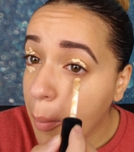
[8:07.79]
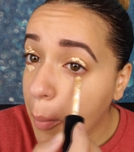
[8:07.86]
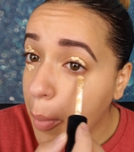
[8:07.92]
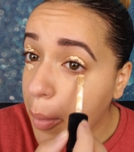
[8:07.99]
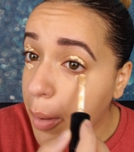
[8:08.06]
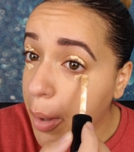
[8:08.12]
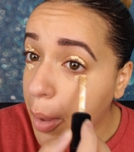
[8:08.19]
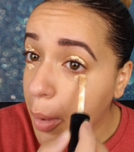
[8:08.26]

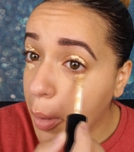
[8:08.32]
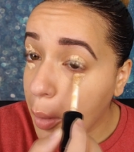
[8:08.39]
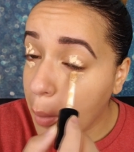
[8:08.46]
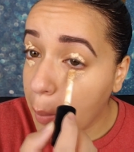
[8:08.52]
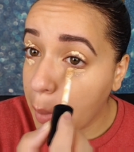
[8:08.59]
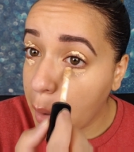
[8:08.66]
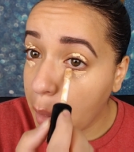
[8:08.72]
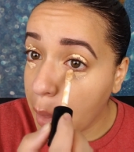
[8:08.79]
putting a little
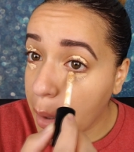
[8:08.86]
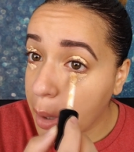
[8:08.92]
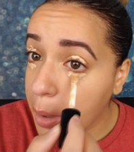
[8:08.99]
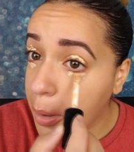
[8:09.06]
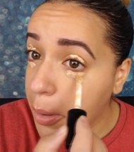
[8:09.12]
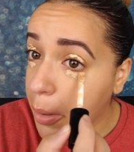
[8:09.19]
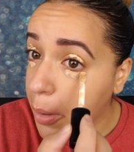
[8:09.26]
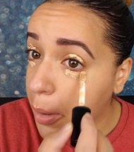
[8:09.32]
bit of the
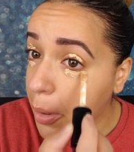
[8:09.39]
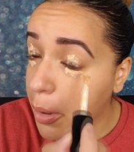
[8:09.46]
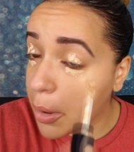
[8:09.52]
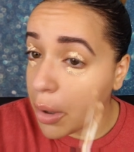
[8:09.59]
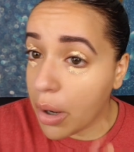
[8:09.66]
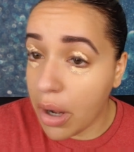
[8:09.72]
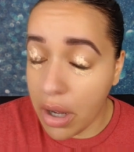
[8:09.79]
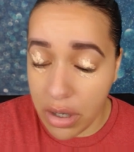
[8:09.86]

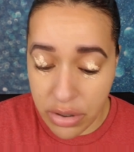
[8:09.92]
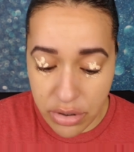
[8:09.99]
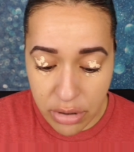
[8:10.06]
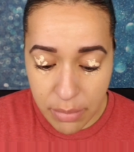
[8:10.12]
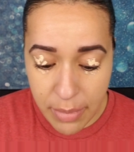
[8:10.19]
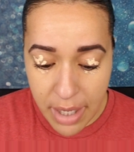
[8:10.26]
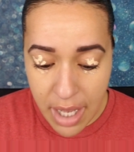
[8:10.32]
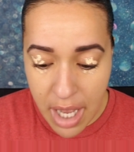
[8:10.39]
concealer under
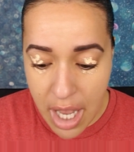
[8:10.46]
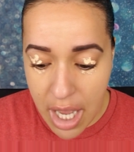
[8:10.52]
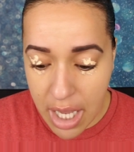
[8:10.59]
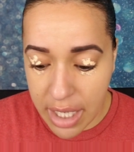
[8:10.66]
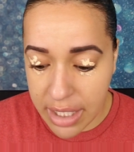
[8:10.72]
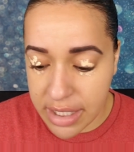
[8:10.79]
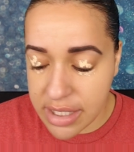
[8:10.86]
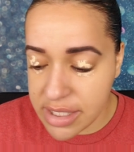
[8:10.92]
my
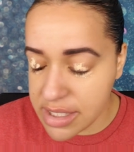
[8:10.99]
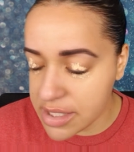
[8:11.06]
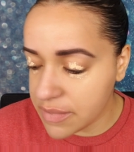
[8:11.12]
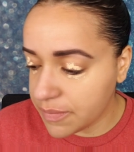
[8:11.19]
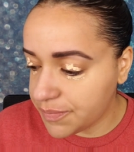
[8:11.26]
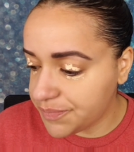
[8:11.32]
eyes